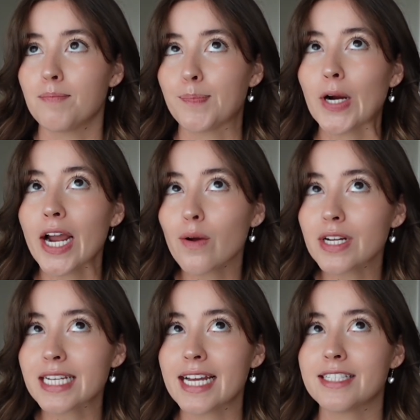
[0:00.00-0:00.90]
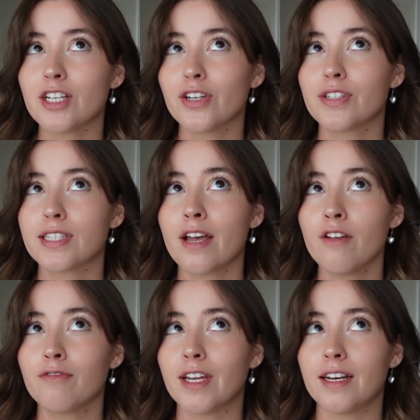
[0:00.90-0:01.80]
prioritizing
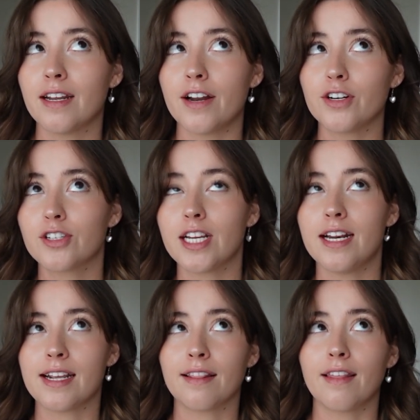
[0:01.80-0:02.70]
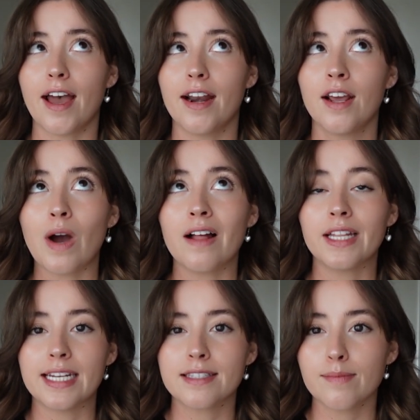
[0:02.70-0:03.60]
yourself and understanding that while
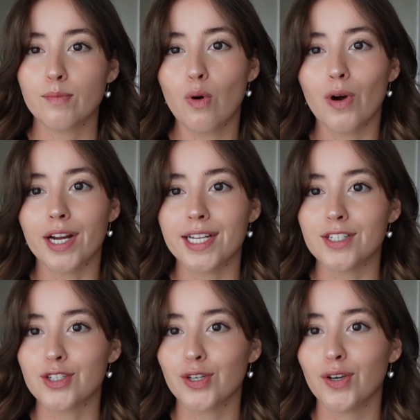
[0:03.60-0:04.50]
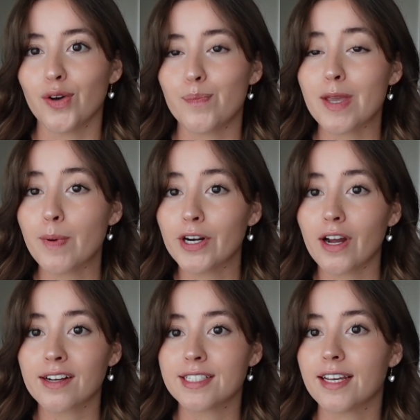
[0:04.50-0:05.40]
it is important to be
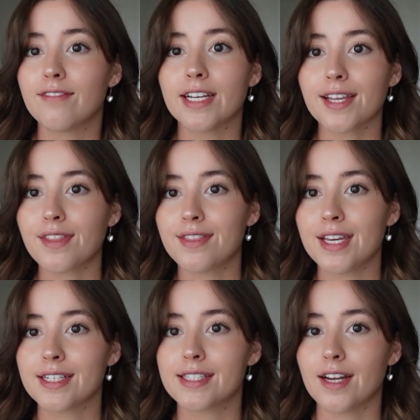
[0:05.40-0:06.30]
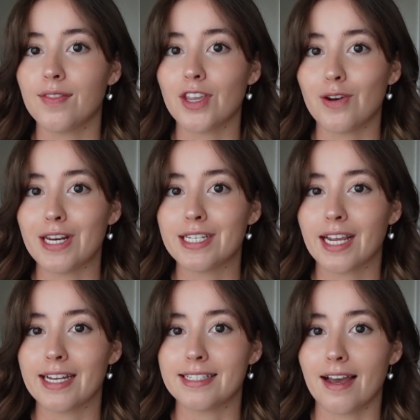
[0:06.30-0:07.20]
productive and get the things done that you need to
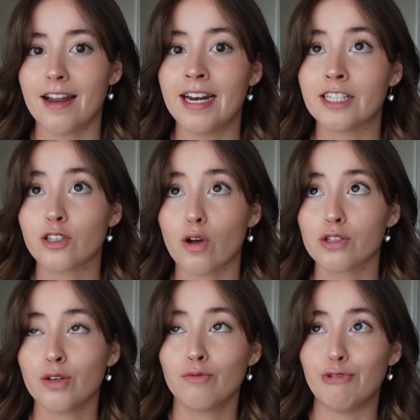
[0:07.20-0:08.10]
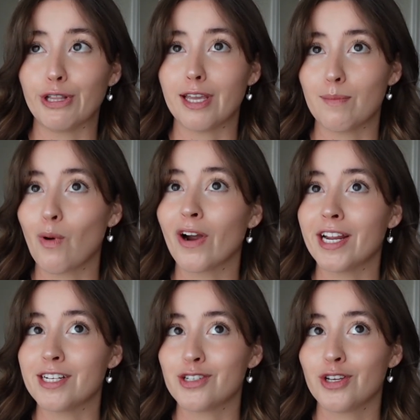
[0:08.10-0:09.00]
get done, it's also really
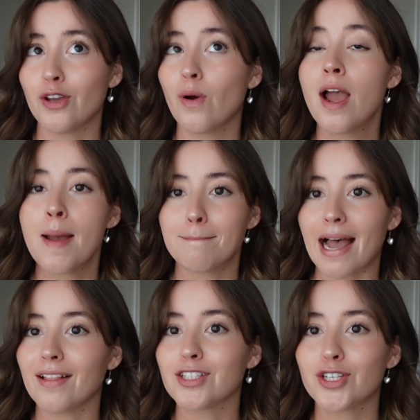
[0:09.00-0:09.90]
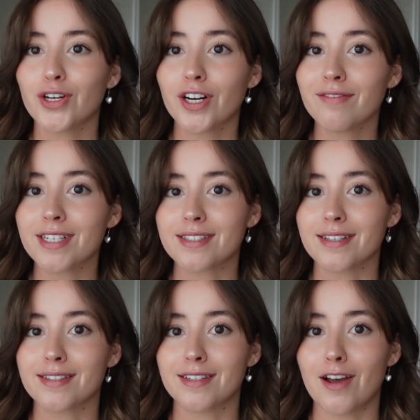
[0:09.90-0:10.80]
important to balance your nervous
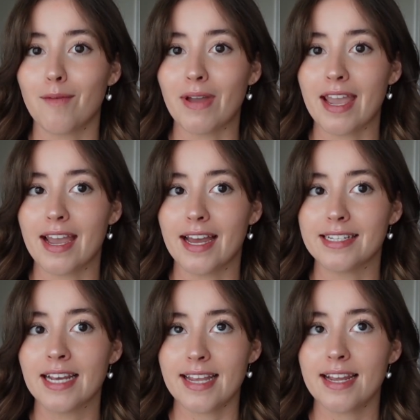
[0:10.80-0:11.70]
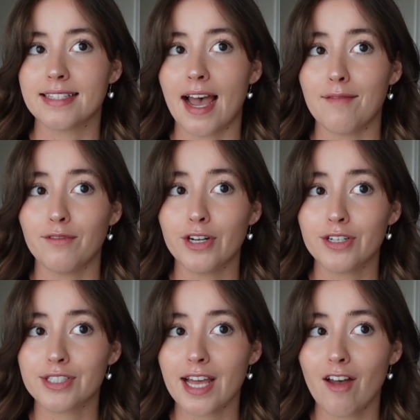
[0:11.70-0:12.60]
system and take time for
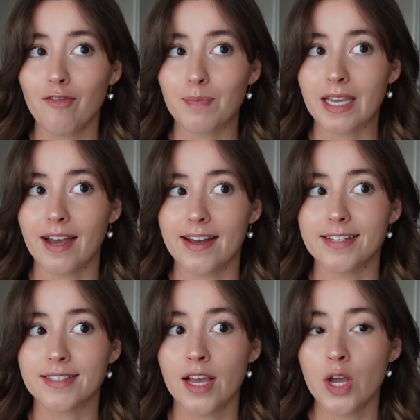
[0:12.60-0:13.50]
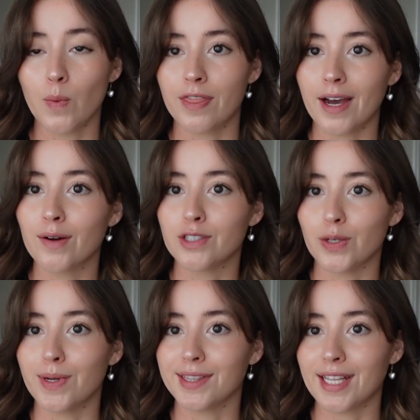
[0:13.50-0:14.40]
yourself, because without
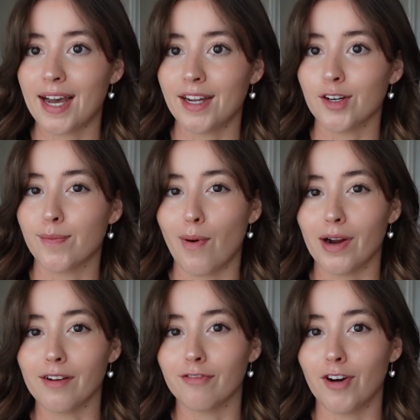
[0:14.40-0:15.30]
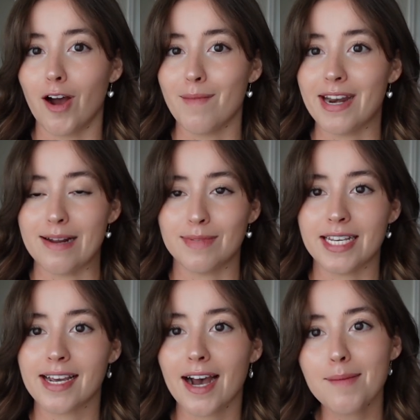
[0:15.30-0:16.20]
doing that, you're pouring from an empty
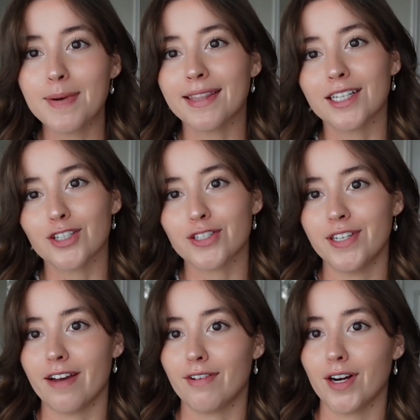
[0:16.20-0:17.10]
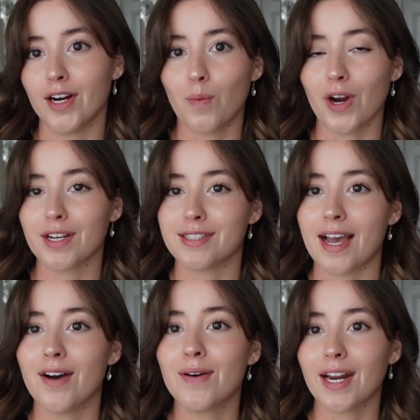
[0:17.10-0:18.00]
cup and that just never works
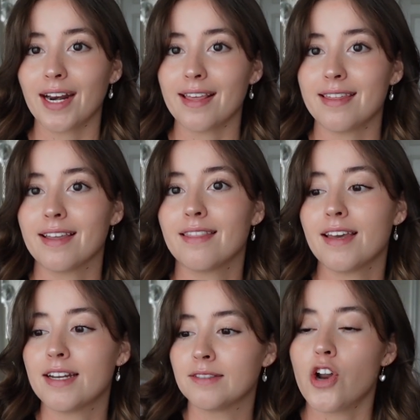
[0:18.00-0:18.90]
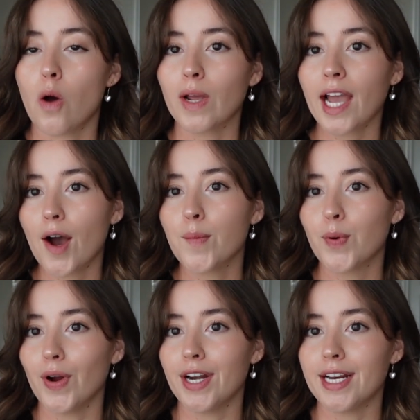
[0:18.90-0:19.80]
out. And I think that knowing how
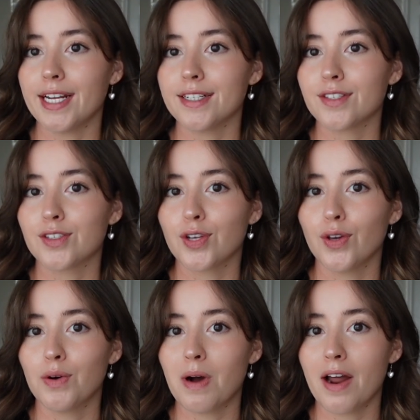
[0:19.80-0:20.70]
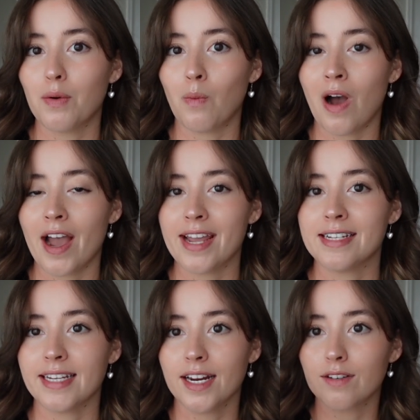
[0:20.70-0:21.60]
important it is to
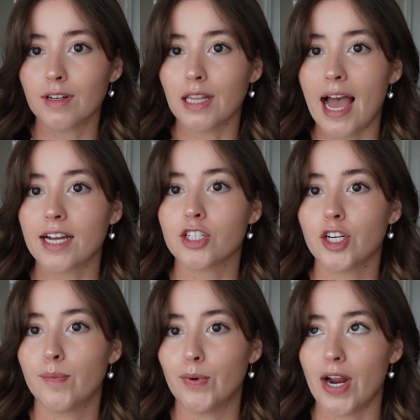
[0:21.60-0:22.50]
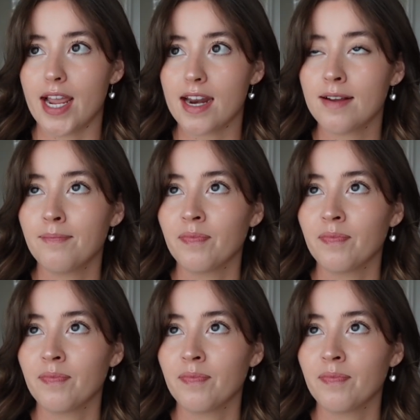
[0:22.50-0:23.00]
unwind and relax your brain